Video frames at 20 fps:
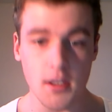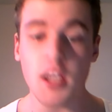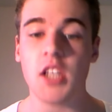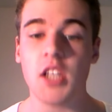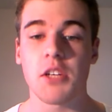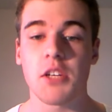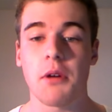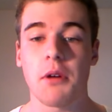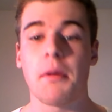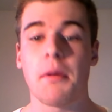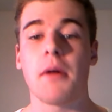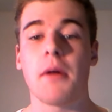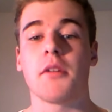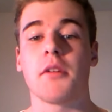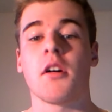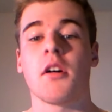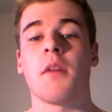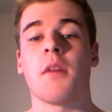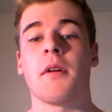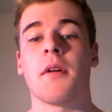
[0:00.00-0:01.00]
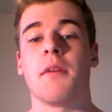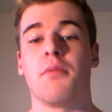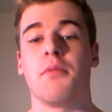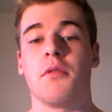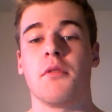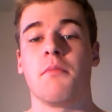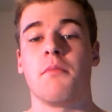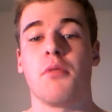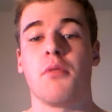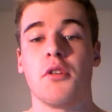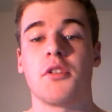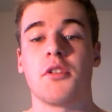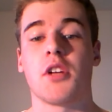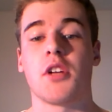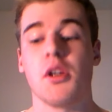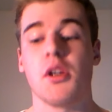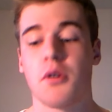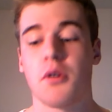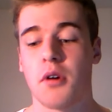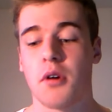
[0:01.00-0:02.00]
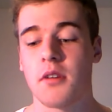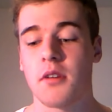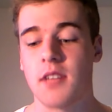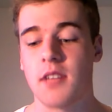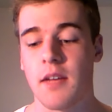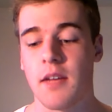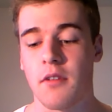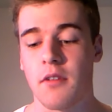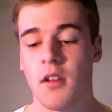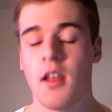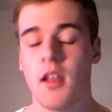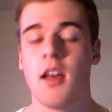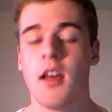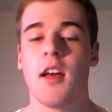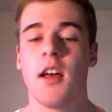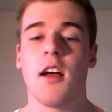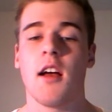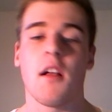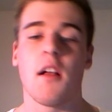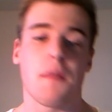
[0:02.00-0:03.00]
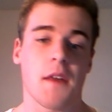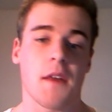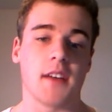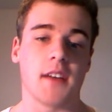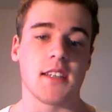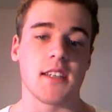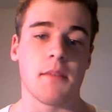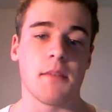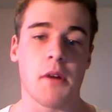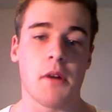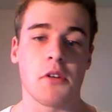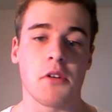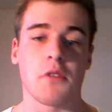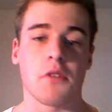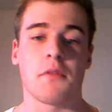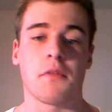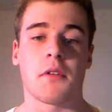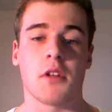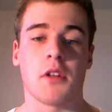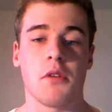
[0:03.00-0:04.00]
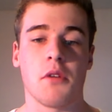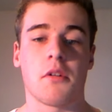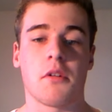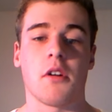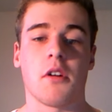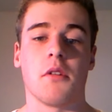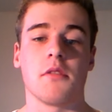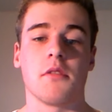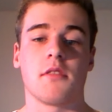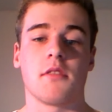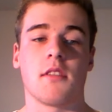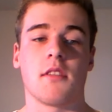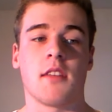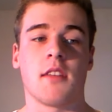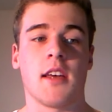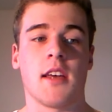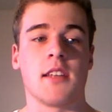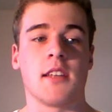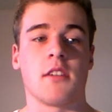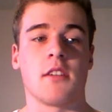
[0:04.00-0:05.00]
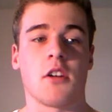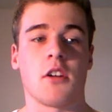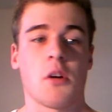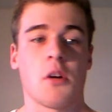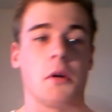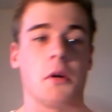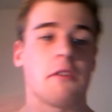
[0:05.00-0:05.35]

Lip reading: So when people talk about your blood glucose level, that is the amount of glucose that is going